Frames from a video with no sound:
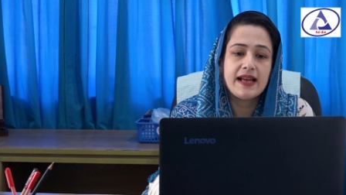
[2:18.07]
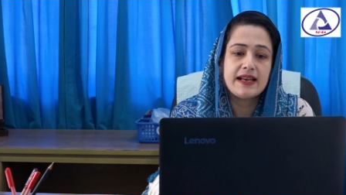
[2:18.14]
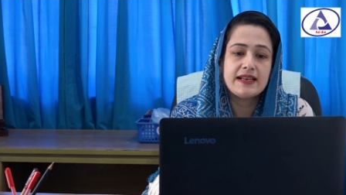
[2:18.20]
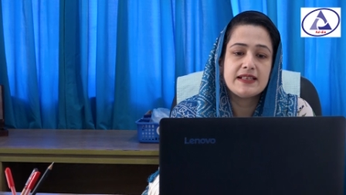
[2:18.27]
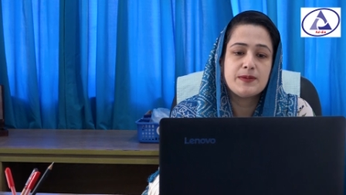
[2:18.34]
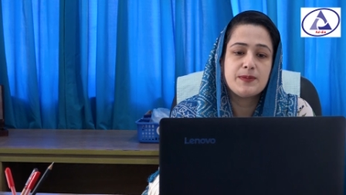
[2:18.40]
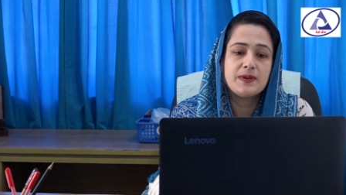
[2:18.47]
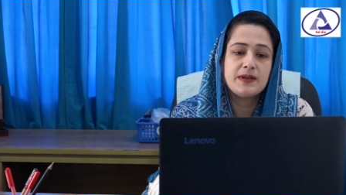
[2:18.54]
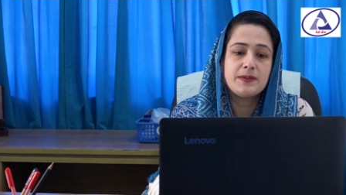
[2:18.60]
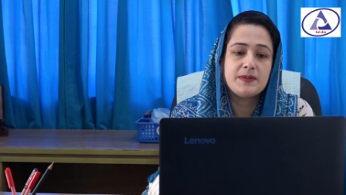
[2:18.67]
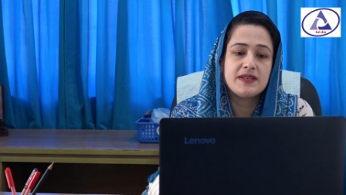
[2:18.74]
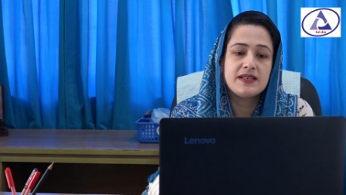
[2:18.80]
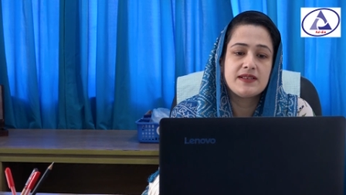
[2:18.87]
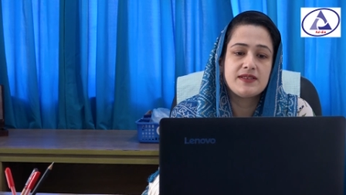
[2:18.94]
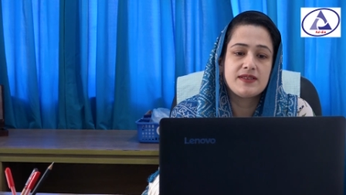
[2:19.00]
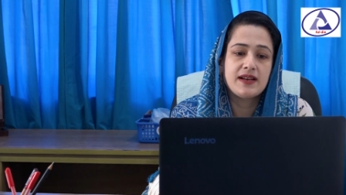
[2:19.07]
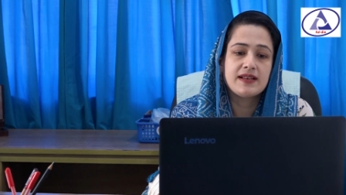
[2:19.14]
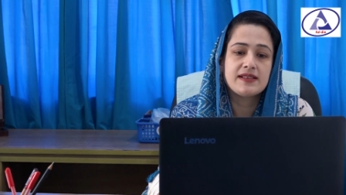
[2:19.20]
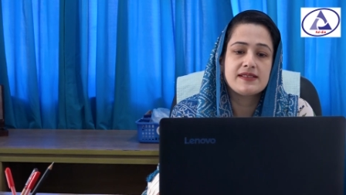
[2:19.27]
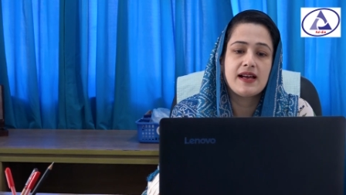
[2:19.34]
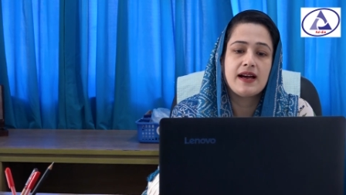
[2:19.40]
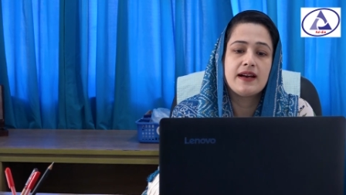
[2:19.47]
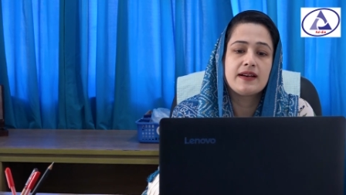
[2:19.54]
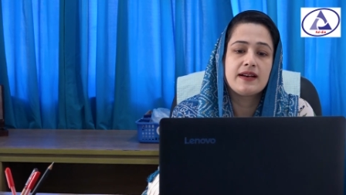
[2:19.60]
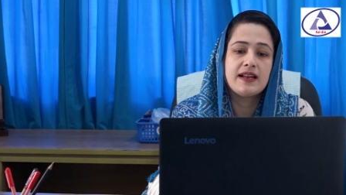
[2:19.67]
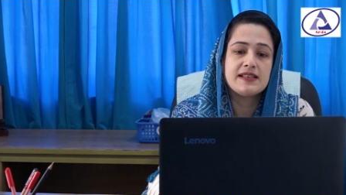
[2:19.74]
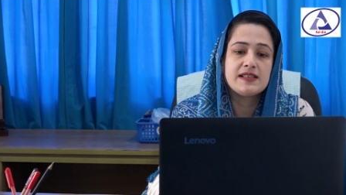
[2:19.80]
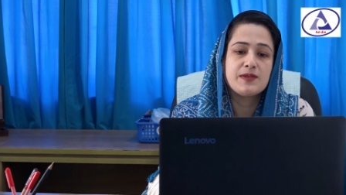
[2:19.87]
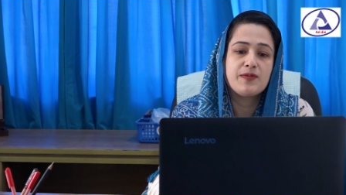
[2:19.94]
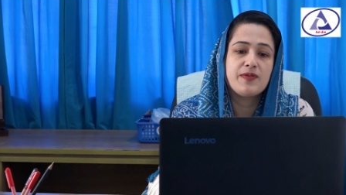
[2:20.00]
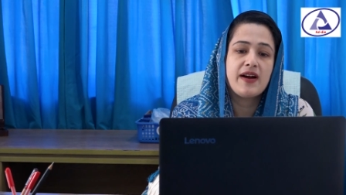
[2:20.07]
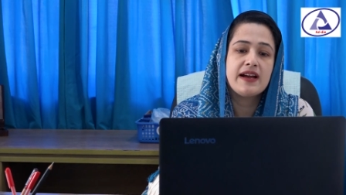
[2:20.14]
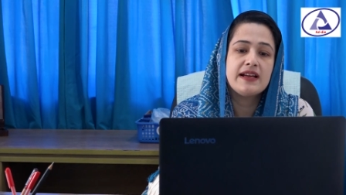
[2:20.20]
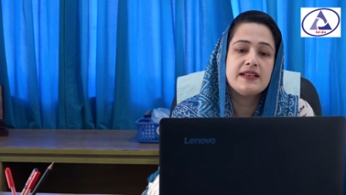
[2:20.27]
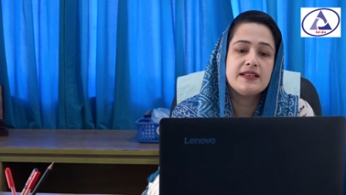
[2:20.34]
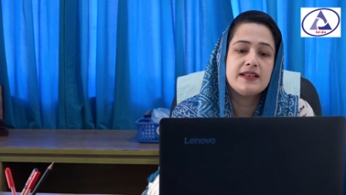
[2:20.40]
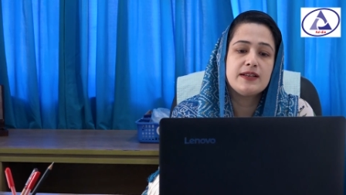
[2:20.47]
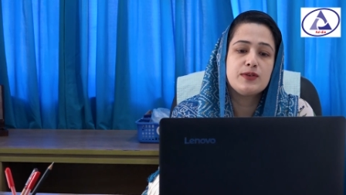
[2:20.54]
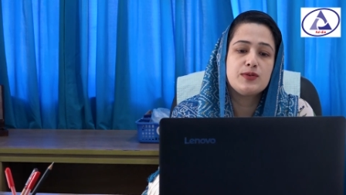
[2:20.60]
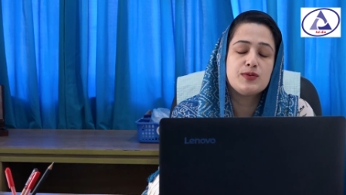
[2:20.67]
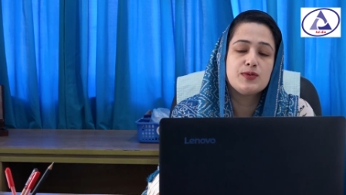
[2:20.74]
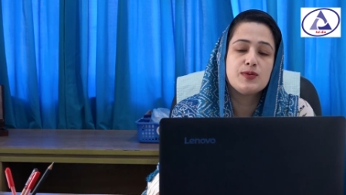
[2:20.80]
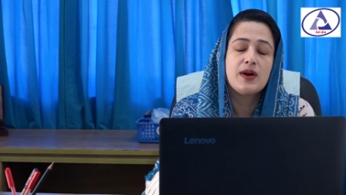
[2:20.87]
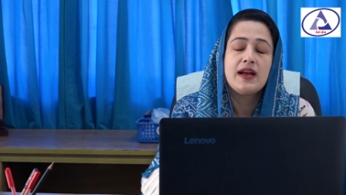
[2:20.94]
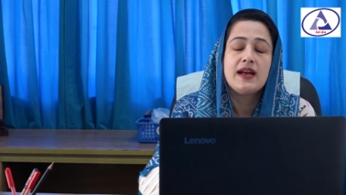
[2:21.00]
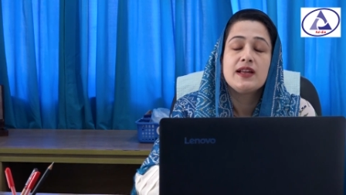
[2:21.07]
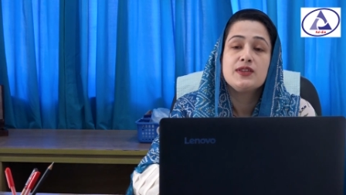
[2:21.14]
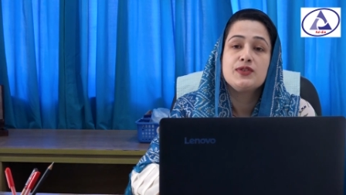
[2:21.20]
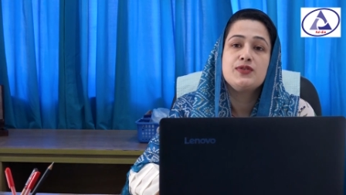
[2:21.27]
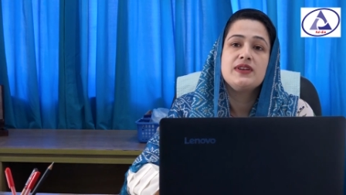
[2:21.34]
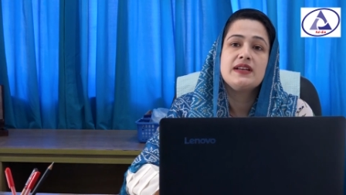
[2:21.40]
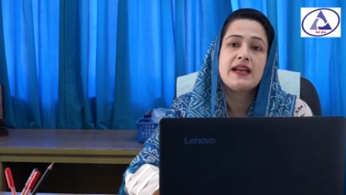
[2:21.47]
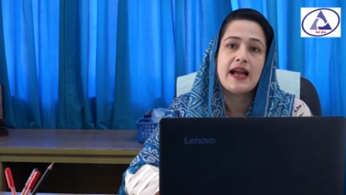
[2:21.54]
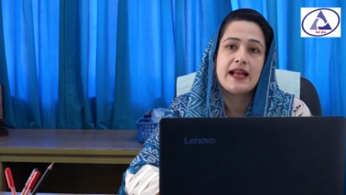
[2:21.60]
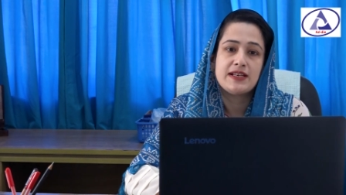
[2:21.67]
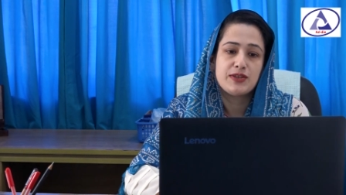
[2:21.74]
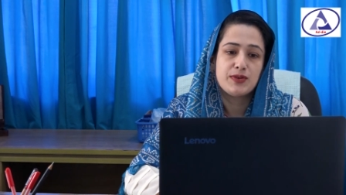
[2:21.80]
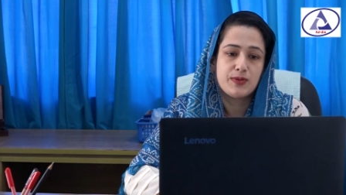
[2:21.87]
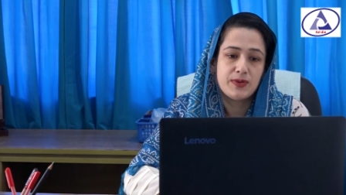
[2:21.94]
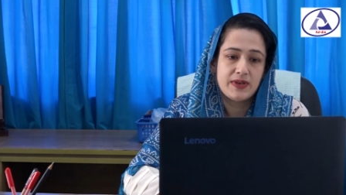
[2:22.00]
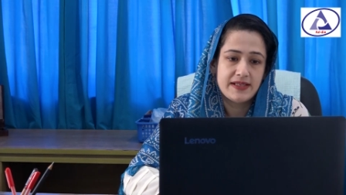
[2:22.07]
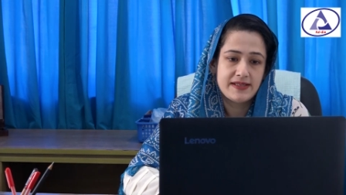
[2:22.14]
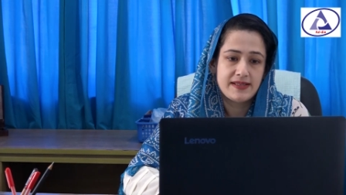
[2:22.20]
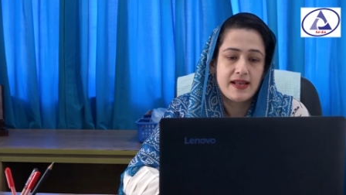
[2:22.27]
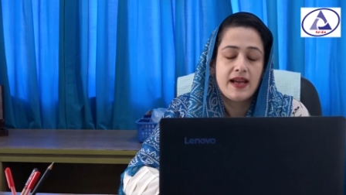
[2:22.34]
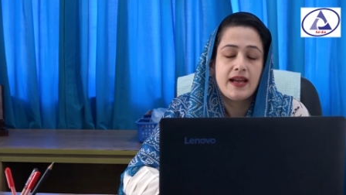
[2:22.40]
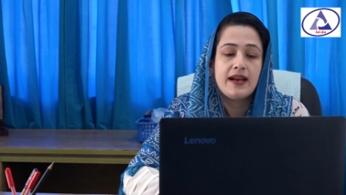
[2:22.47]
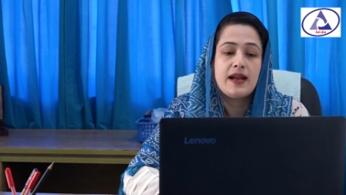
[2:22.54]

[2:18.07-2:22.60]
Anti-epileptic drugs are classified into three categories.